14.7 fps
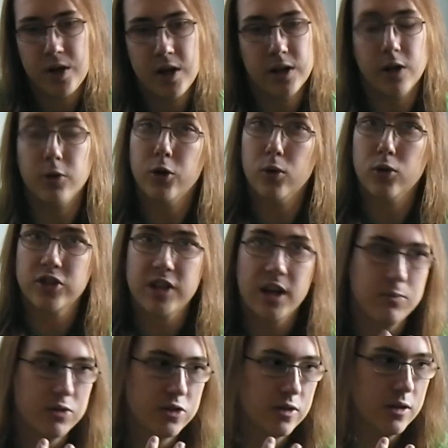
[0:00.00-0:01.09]
Now those
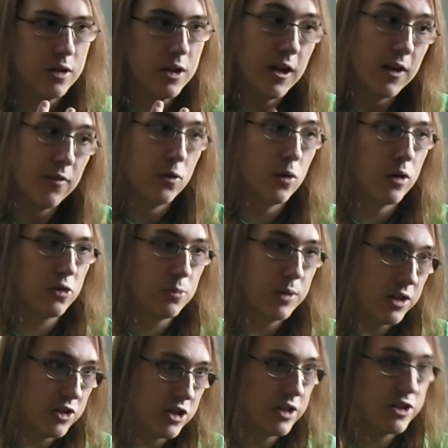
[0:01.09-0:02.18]
games, if you're a
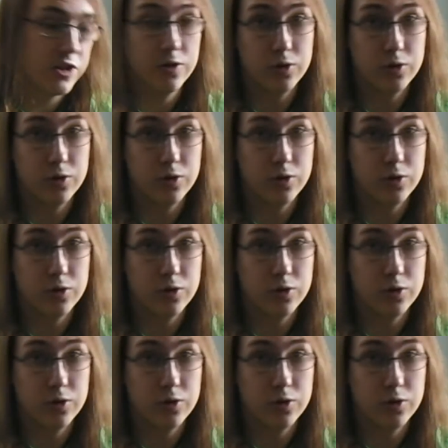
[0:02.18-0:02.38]
Swedish listener,